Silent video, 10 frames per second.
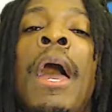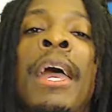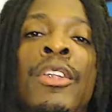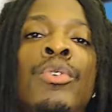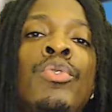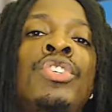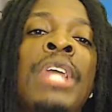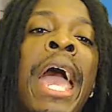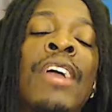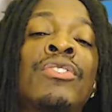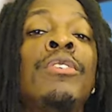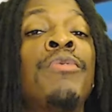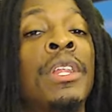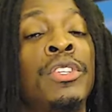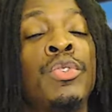Aniguchi actually
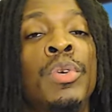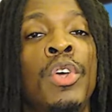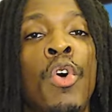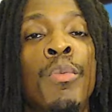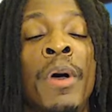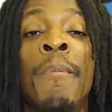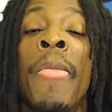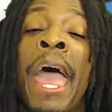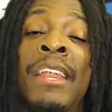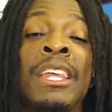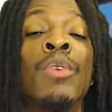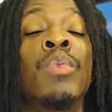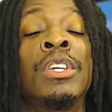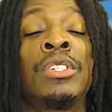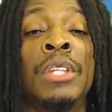fell into a coma, had to get
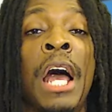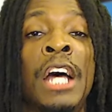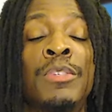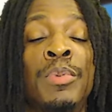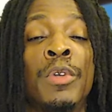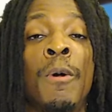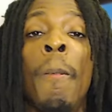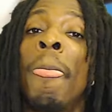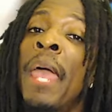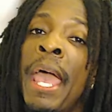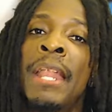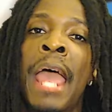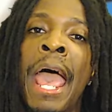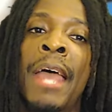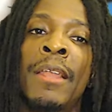rushed to the hospital, and
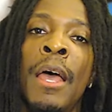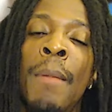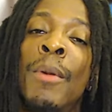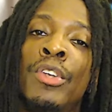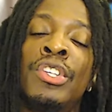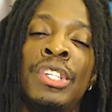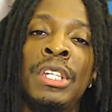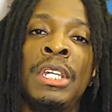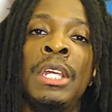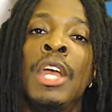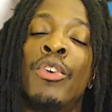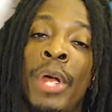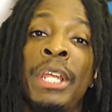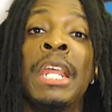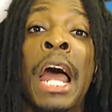had emergency
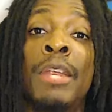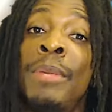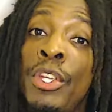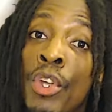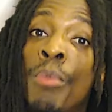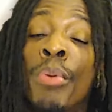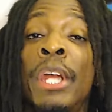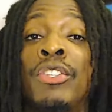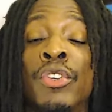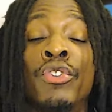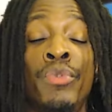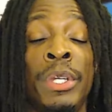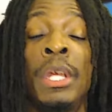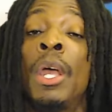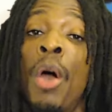craniotomy, you know, brain
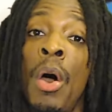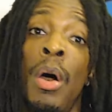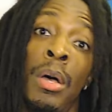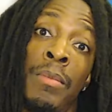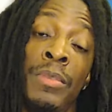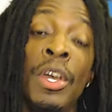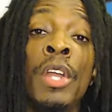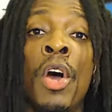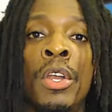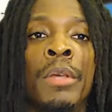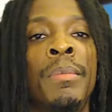surgery done on him.